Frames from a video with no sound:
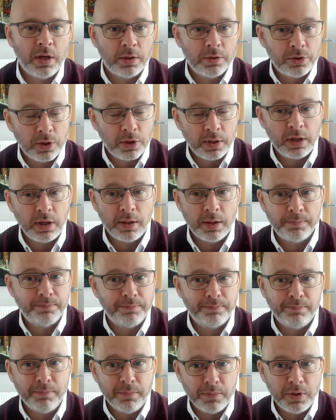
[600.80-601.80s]
you know, do, you know,
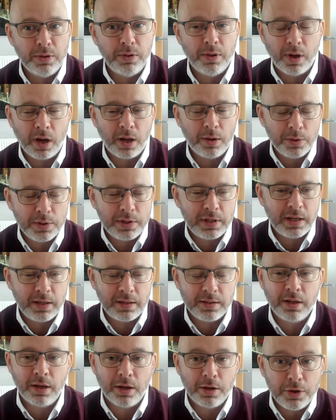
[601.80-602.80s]
I always
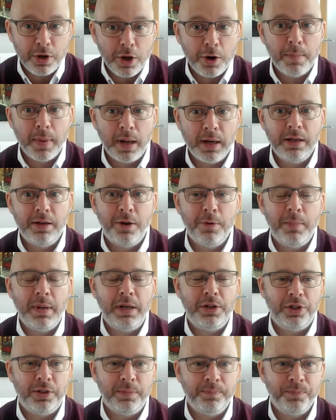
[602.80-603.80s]
say, you know, no money, no
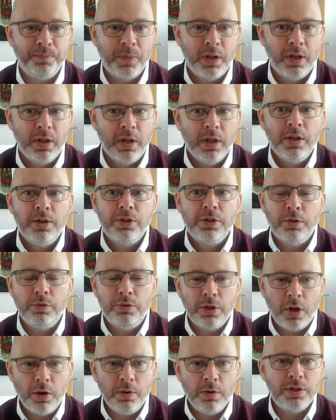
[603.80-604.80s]
mission so
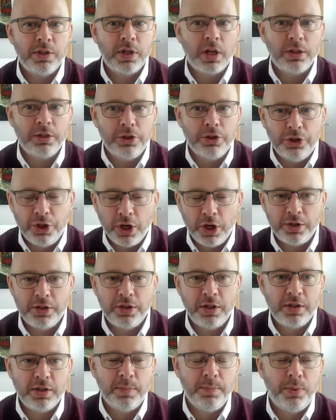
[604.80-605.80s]
donors are just
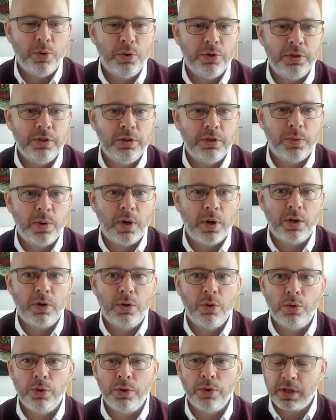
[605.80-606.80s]
as important to our
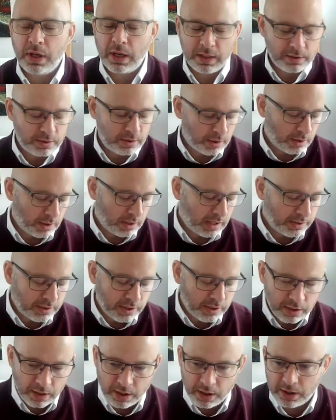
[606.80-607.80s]
cause as the as
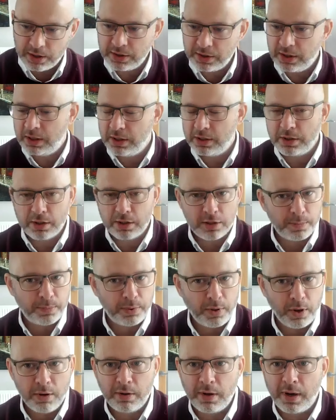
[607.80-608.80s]
the nurses, as the
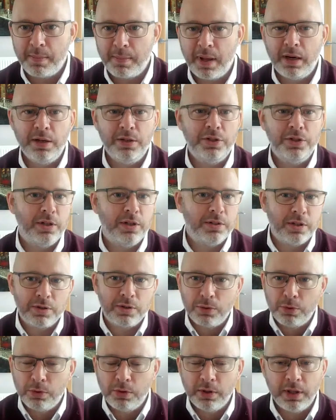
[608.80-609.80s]
program mm-hmm. managers, as
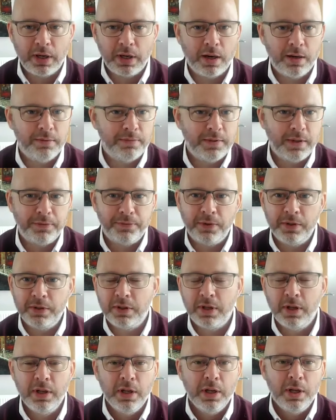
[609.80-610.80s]
all the kind of different
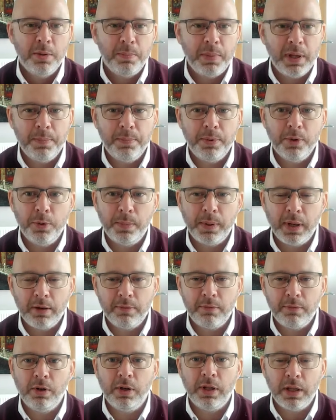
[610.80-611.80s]
people who play a
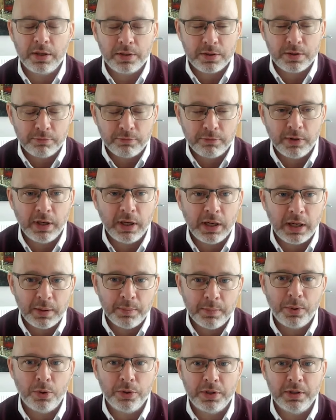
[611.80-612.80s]
role in it. It's really
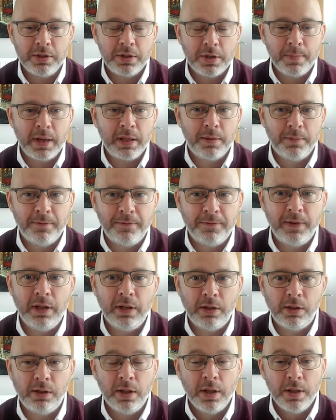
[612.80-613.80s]
important to make them
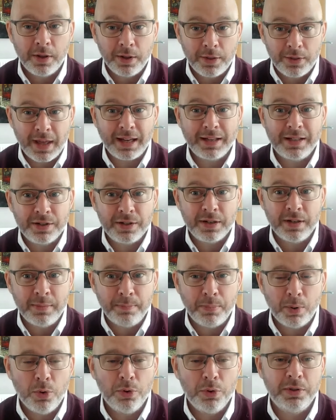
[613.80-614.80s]
feel that that is an
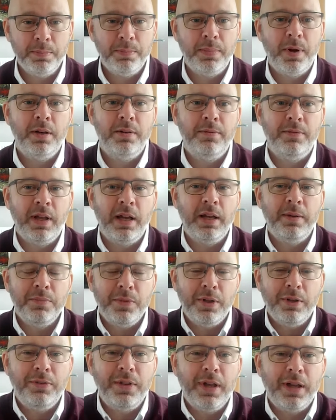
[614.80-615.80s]
important part of their
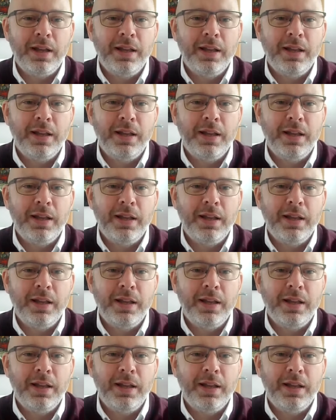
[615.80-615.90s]
of their